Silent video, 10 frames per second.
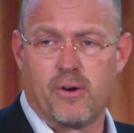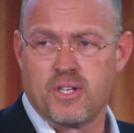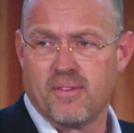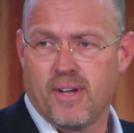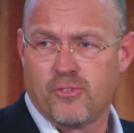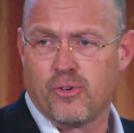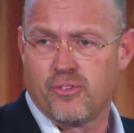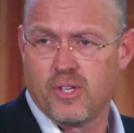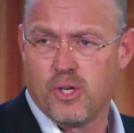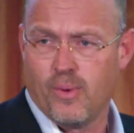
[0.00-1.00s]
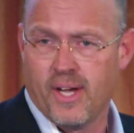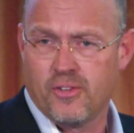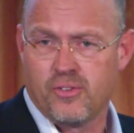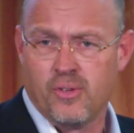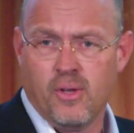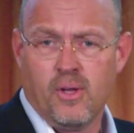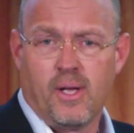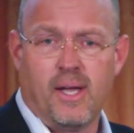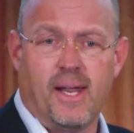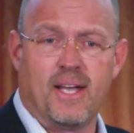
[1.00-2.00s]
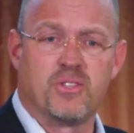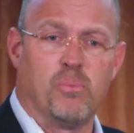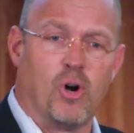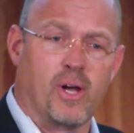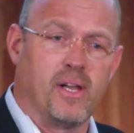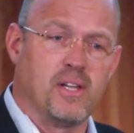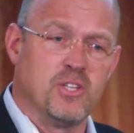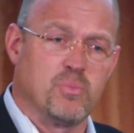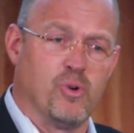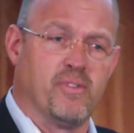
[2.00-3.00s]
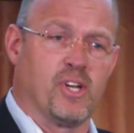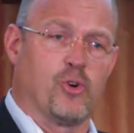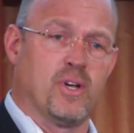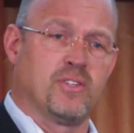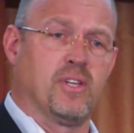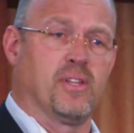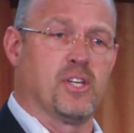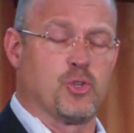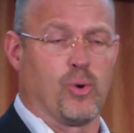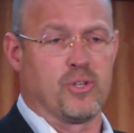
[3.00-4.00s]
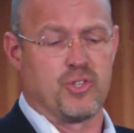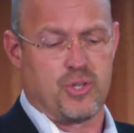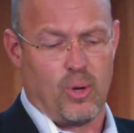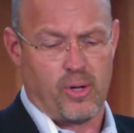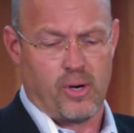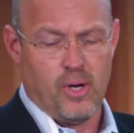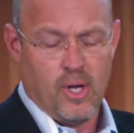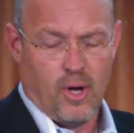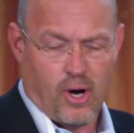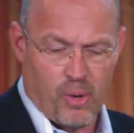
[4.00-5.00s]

energy investors in the U S, and as the market has moved increasingly towards solar, our